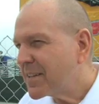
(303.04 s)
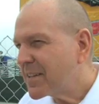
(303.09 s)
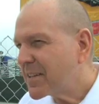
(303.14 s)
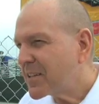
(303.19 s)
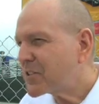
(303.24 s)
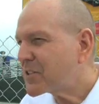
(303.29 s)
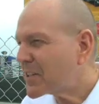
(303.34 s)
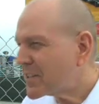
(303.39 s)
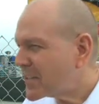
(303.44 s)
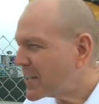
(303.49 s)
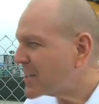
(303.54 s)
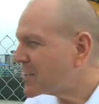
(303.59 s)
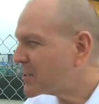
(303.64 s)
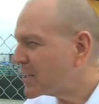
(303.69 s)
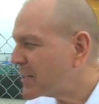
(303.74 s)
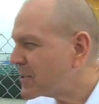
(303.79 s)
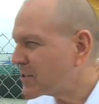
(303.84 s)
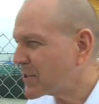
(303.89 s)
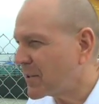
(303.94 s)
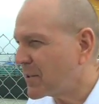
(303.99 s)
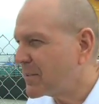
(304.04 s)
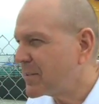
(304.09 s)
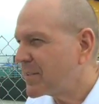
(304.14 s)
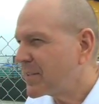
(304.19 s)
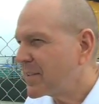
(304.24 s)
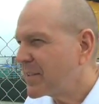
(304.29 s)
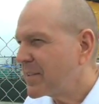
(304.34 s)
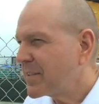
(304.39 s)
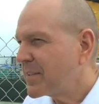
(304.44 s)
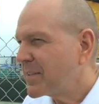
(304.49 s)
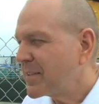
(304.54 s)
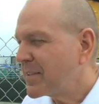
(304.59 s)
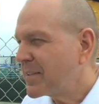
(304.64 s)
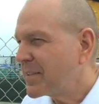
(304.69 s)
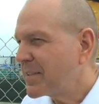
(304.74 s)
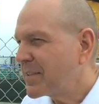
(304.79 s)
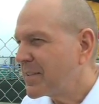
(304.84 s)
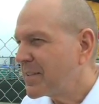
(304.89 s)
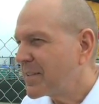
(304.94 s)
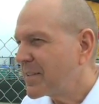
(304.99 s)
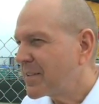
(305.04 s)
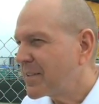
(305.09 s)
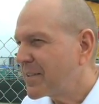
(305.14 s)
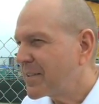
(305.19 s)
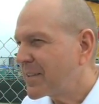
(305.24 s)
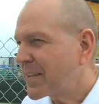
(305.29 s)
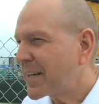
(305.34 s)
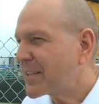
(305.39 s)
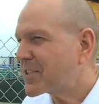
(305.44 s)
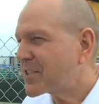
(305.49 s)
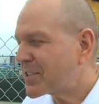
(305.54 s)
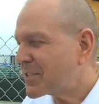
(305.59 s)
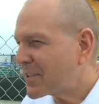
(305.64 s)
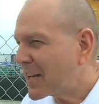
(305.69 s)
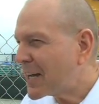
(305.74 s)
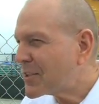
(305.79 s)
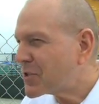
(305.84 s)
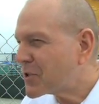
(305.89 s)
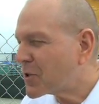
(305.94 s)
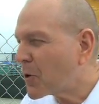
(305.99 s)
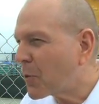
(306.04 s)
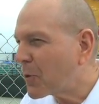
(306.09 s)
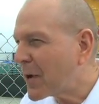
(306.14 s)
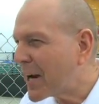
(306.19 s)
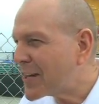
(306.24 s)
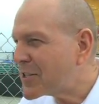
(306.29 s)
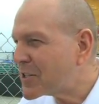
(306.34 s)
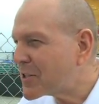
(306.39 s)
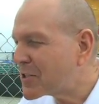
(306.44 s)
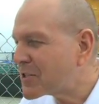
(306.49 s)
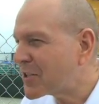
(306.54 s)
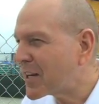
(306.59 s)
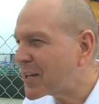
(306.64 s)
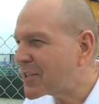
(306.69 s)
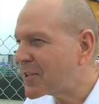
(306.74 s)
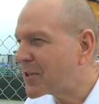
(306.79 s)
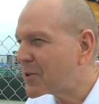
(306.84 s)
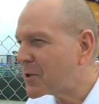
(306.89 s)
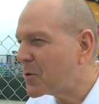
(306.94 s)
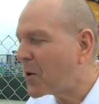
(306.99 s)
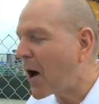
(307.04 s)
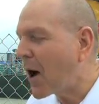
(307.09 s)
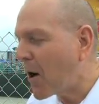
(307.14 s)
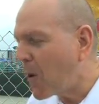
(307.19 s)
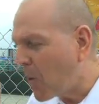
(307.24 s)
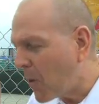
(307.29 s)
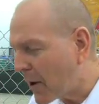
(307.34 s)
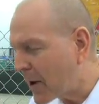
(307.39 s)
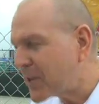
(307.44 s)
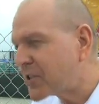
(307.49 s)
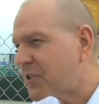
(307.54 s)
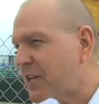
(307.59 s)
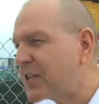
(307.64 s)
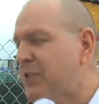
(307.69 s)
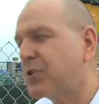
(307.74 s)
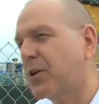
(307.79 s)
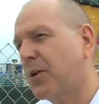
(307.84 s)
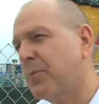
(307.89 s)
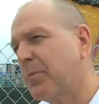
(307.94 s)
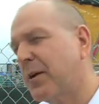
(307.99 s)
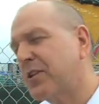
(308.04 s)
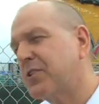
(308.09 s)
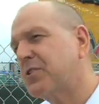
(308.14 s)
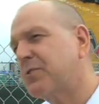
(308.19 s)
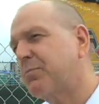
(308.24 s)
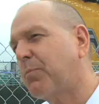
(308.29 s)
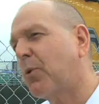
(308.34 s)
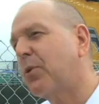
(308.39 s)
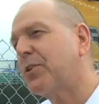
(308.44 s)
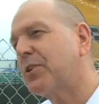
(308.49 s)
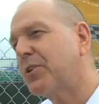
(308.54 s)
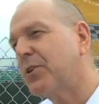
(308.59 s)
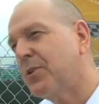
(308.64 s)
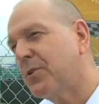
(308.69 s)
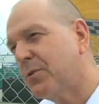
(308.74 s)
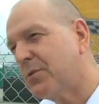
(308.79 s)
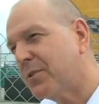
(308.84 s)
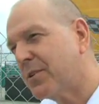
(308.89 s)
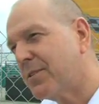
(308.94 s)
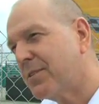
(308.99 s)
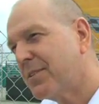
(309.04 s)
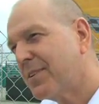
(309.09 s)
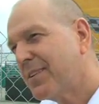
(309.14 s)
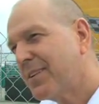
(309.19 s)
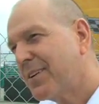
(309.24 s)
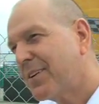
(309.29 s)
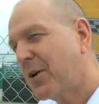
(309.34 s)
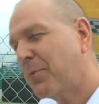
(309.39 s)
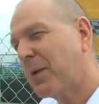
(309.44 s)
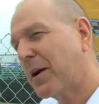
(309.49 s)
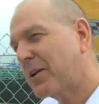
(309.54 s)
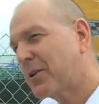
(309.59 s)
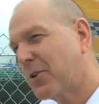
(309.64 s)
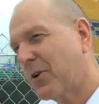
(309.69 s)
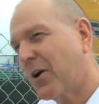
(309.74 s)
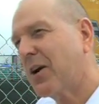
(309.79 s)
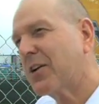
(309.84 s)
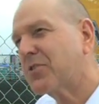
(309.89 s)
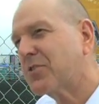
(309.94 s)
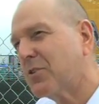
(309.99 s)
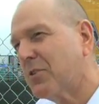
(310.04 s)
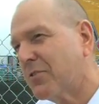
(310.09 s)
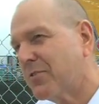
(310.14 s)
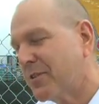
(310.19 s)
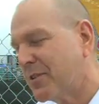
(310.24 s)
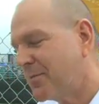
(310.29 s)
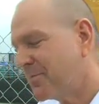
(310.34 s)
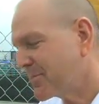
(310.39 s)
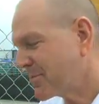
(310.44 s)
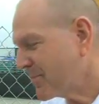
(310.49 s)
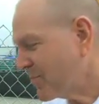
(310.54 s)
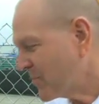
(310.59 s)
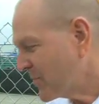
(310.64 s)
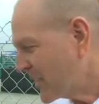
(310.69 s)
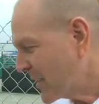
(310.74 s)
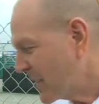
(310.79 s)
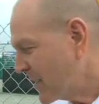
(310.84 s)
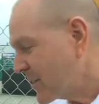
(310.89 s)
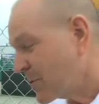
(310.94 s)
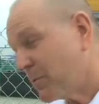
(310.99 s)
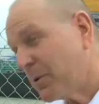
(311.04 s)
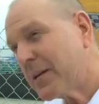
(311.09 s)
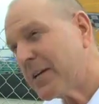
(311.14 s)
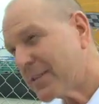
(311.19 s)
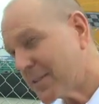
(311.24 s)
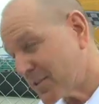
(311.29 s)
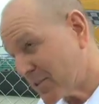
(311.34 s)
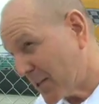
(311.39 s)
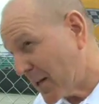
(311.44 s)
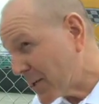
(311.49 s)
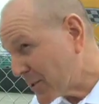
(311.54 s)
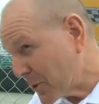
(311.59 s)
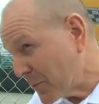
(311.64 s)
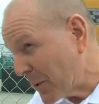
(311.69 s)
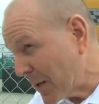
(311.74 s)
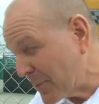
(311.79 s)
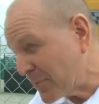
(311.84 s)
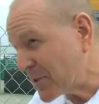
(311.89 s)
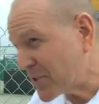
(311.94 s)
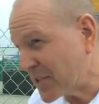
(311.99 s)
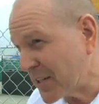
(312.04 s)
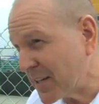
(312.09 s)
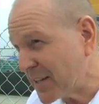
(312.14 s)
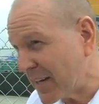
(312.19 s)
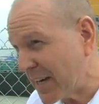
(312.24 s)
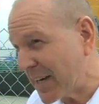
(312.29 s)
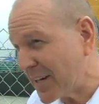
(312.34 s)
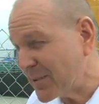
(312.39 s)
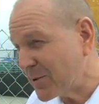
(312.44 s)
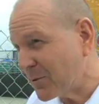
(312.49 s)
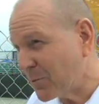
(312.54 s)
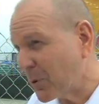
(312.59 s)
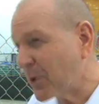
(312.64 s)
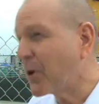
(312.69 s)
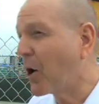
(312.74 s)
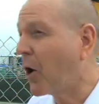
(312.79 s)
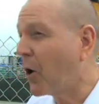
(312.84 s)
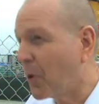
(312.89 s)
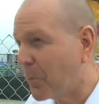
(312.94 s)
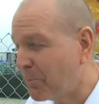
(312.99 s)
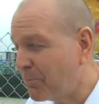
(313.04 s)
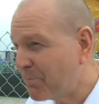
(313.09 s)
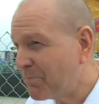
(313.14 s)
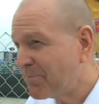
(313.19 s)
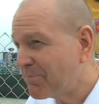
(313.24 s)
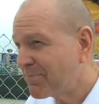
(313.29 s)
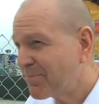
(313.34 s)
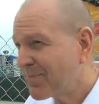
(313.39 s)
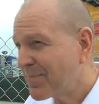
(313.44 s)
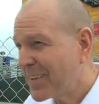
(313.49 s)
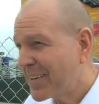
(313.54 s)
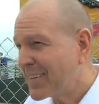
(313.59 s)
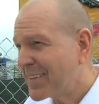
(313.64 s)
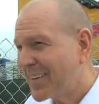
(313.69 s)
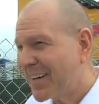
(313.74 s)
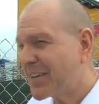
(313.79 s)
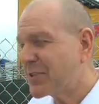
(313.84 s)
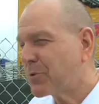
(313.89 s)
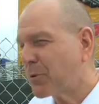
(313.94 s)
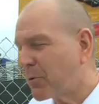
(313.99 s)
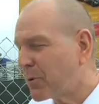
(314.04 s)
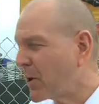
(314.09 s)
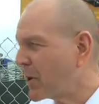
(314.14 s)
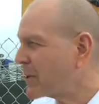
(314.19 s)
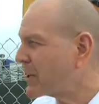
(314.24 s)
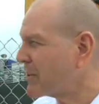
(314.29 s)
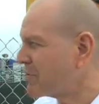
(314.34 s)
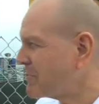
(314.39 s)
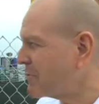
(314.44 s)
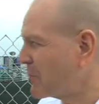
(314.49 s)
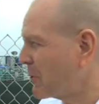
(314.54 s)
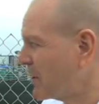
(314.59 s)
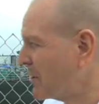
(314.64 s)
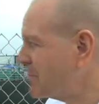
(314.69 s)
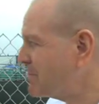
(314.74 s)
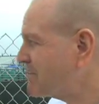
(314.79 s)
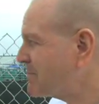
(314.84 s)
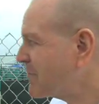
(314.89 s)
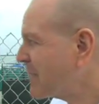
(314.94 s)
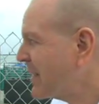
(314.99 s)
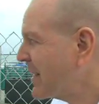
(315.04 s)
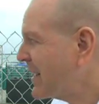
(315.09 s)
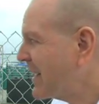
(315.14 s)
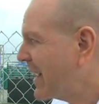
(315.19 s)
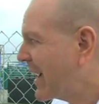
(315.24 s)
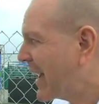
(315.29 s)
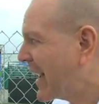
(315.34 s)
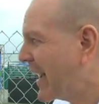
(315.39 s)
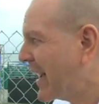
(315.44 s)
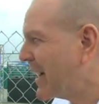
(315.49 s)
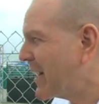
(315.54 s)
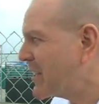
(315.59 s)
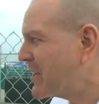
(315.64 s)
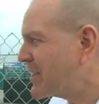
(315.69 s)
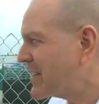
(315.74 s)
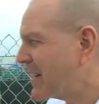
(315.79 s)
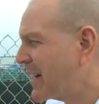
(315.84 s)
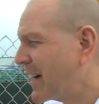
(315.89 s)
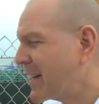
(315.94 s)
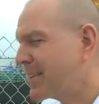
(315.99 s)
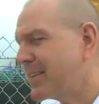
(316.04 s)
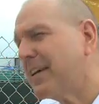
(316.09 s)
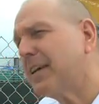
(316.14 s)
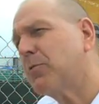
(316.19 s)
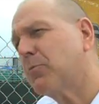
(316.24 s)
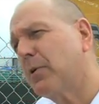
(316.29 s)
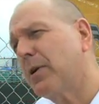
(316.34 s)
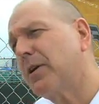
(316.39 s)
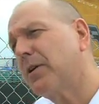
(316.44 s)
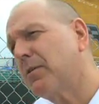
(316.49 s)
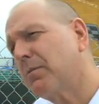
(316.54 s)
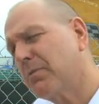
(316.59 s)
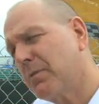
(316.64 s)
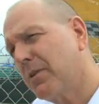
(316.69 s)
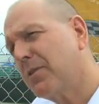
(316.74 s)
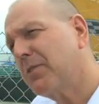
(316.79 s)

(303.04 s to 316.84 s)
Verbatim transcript: let's get that diesel. That's, that's the righteous thing to do. I want a diesel in my sport ute or my crossover. We get the soccer mom to say that, we're home. That's what we're looking for. And I think we're